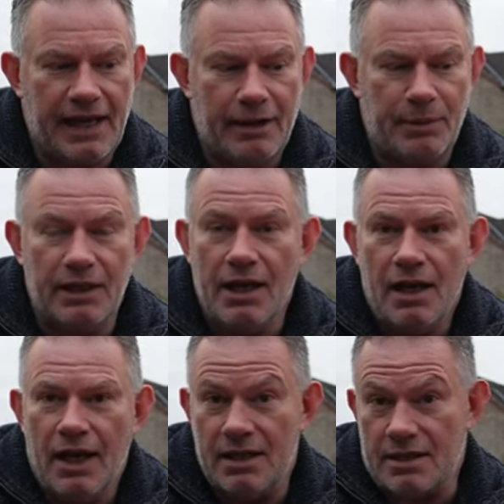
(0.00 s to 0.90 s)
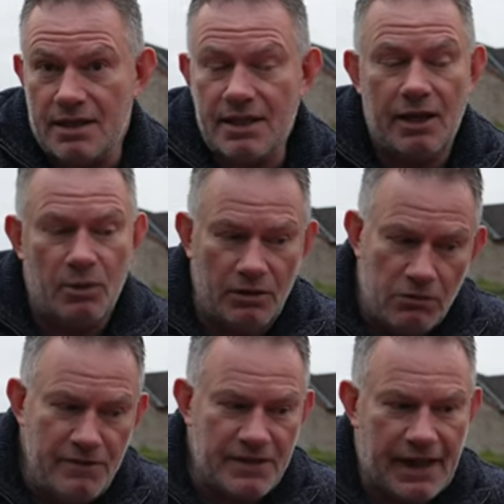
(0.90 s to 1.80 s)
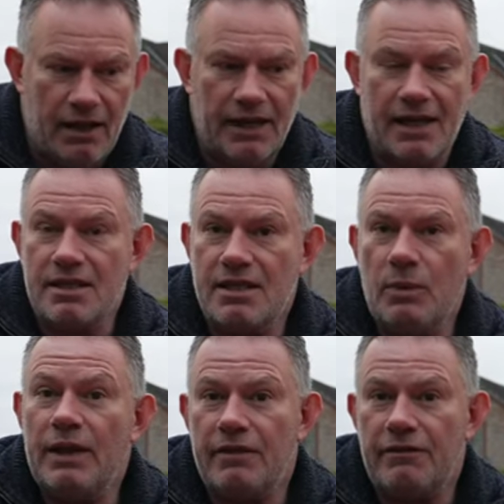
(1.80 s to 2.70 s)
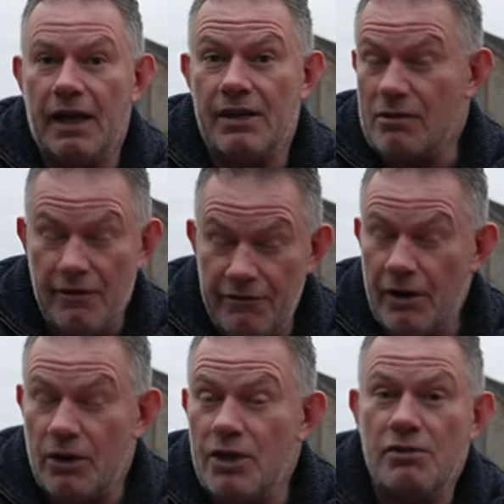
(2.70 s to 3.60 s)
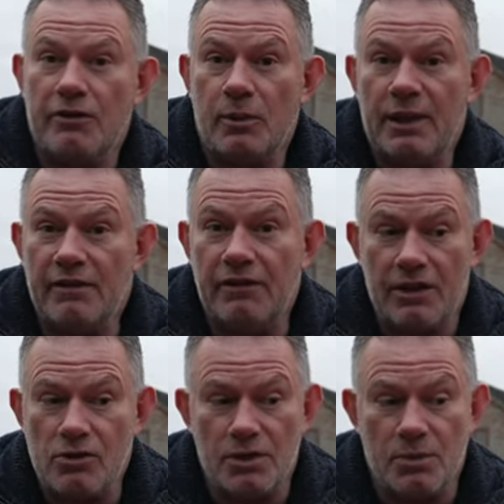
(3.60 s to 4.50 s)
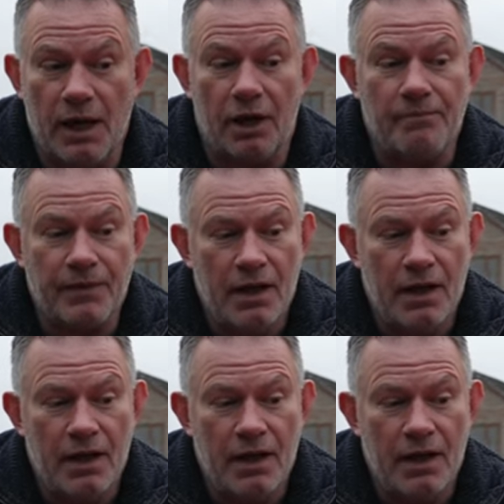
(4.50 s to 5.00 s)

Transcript: cabin. And as I say, when the roof's down, it acts as a wind deflector, and a very useful wind deflector as well.